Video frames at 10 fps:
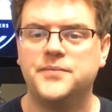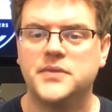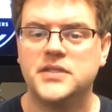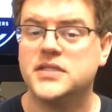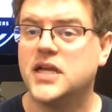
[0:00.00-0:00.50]

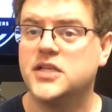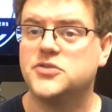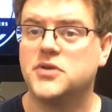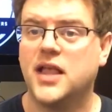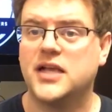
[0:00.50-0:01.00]
is a nice
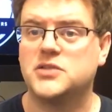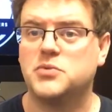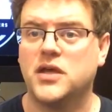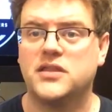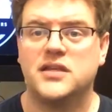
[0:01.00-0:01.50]
relaxed
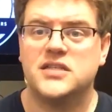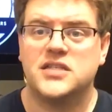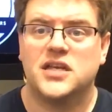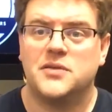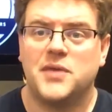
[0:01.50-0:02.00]
breath that isn't
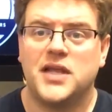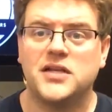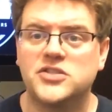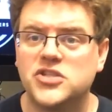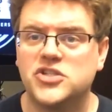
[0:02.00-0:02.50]
going to make
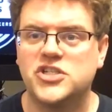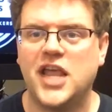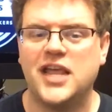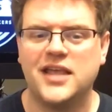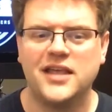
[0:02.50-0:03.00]
us
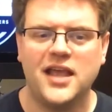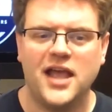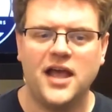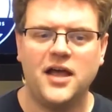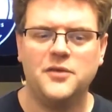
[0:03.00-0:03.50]
shake
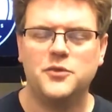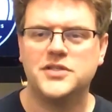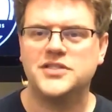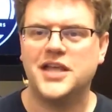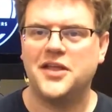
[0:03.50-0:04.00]
with
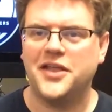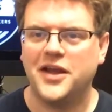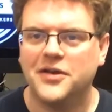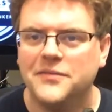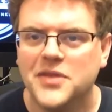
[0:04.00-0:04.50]
stale air.